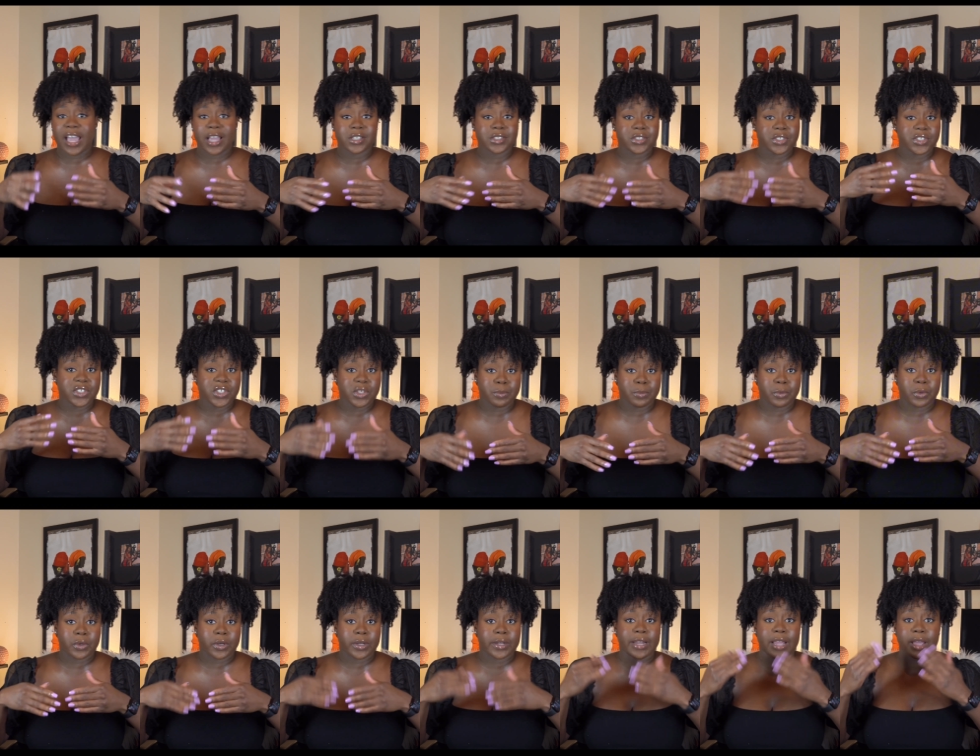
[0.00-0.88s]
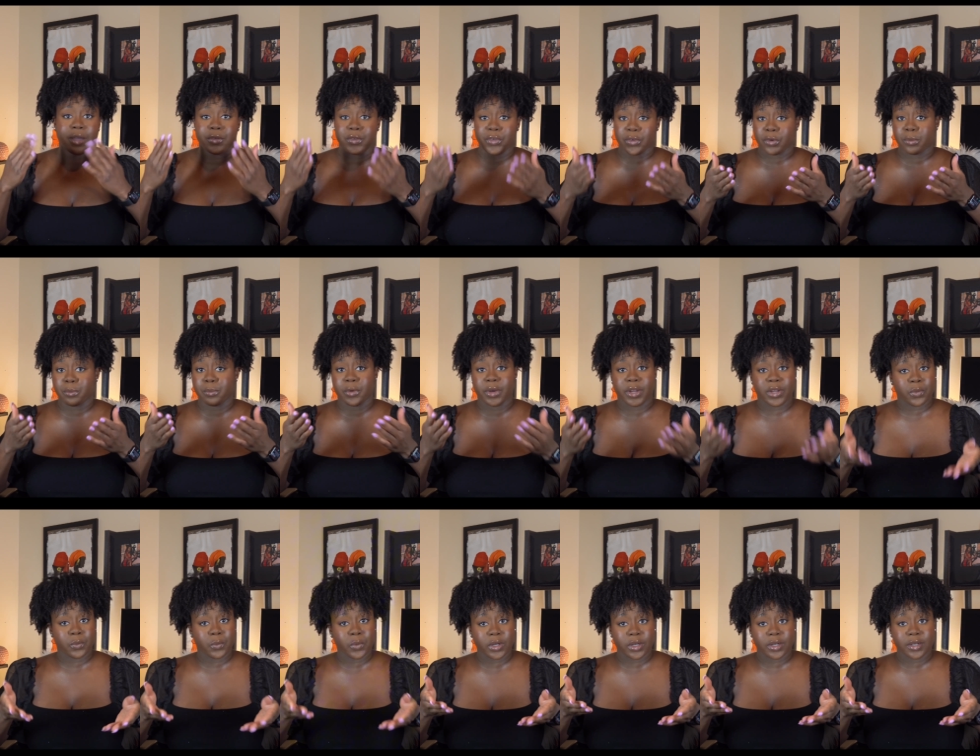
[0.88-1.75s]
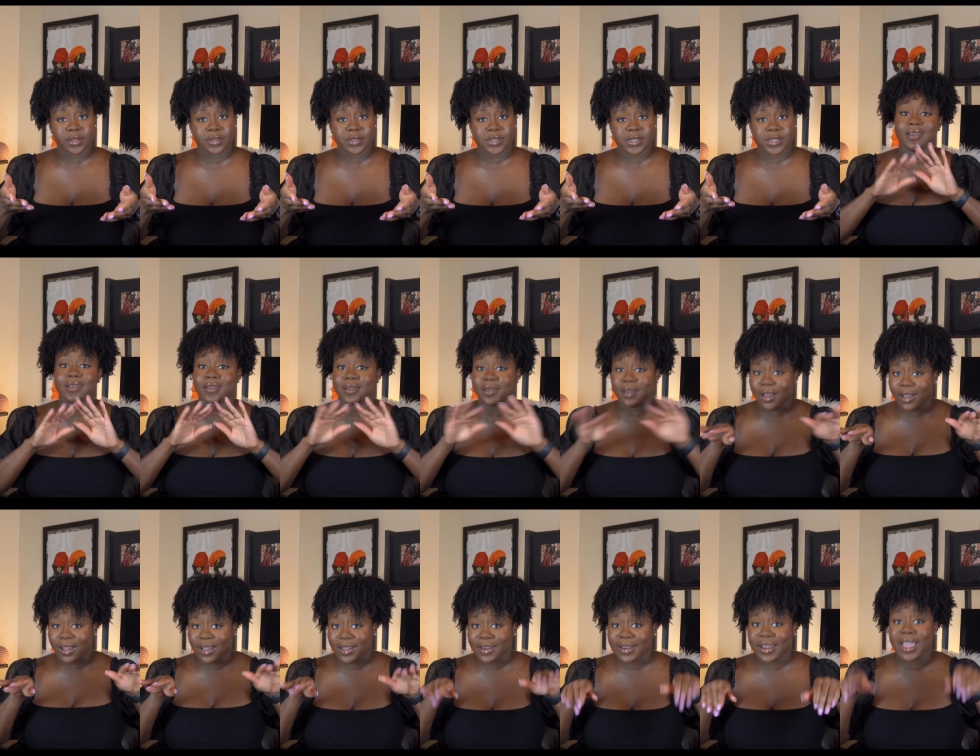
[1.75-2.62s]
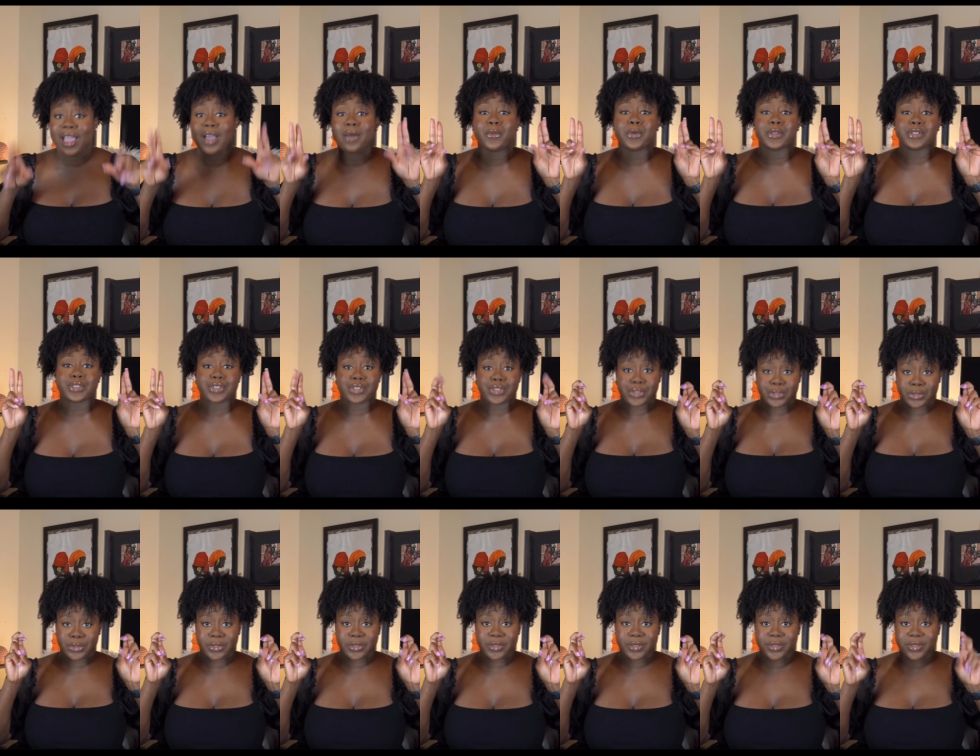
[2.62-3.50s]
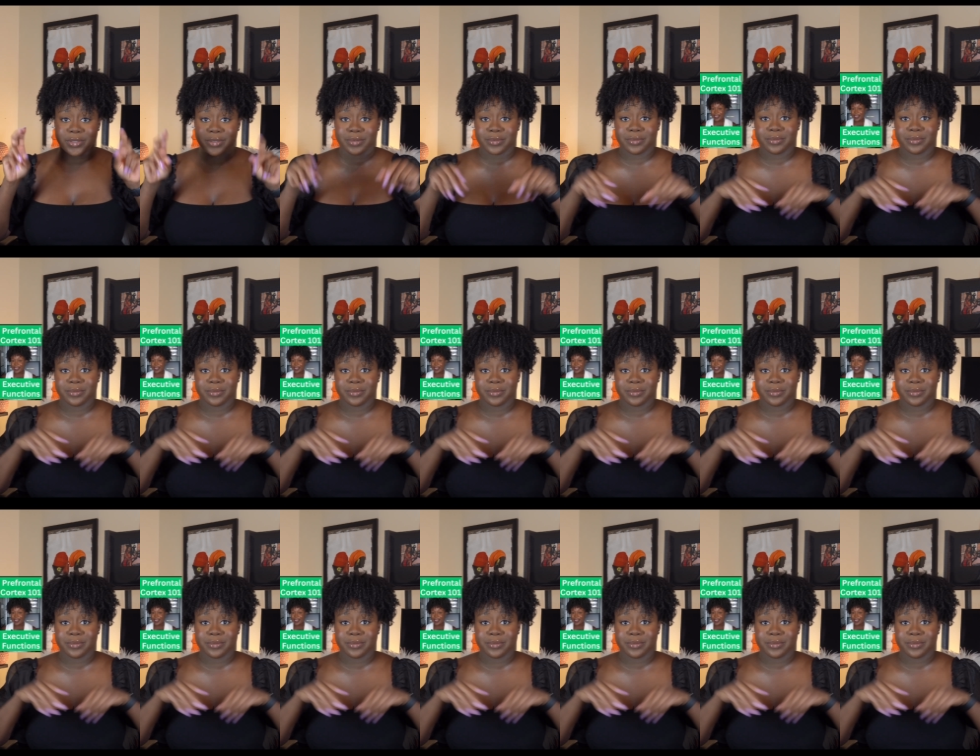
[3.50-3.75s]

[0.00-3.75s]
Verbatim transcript: actually support how your brain works, not how it should.